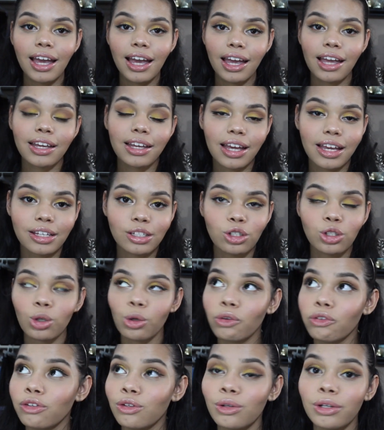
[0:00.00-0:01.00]
Hi guys,
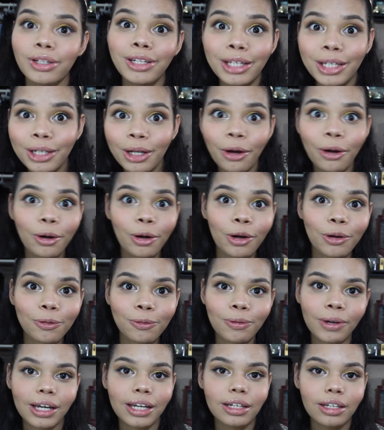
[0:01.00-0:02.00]
so if you can hear
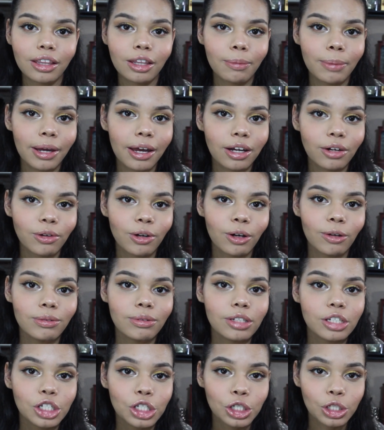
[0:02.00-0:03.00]
rain in the
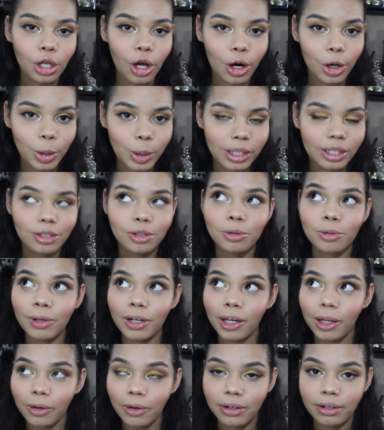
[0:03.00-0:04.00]
background, sorry, it's
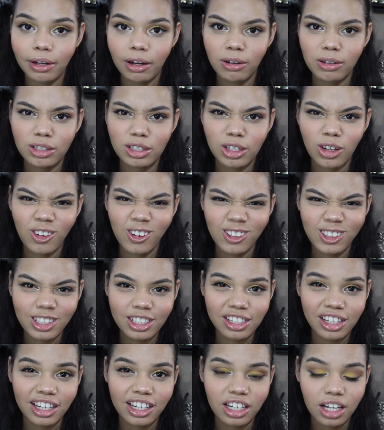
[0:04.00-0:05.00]
raining right now. It's starting
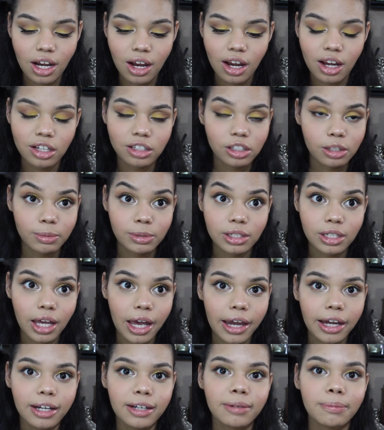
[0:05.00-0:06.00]
to
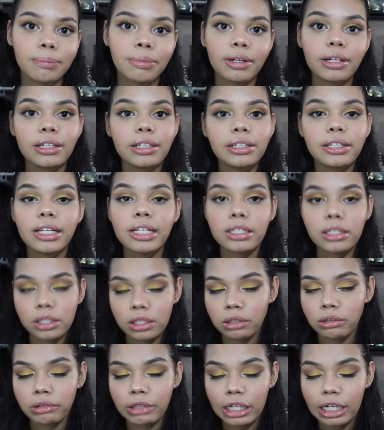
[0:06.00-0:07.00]
subside, but it's
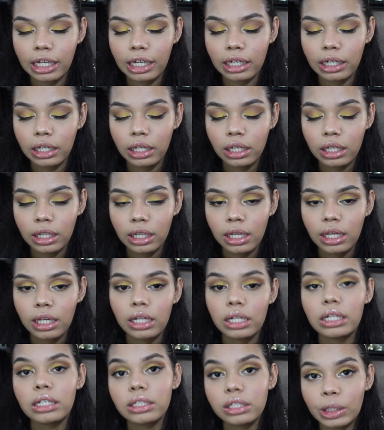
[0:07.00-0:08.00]
still raining
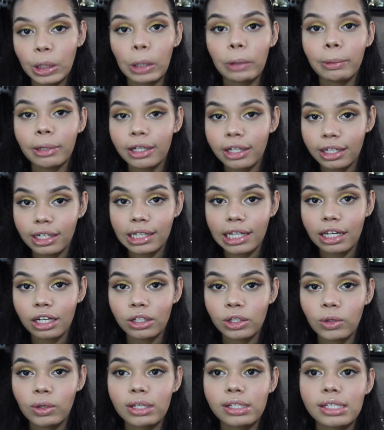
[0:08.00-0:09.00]
and still making a lot
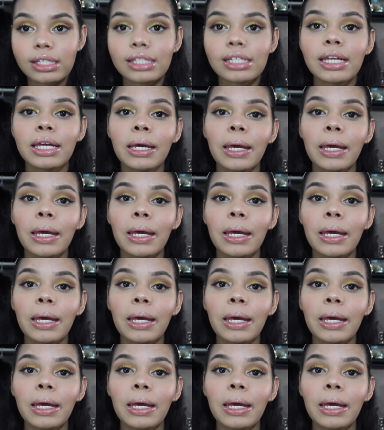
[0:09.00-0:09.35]
of noise.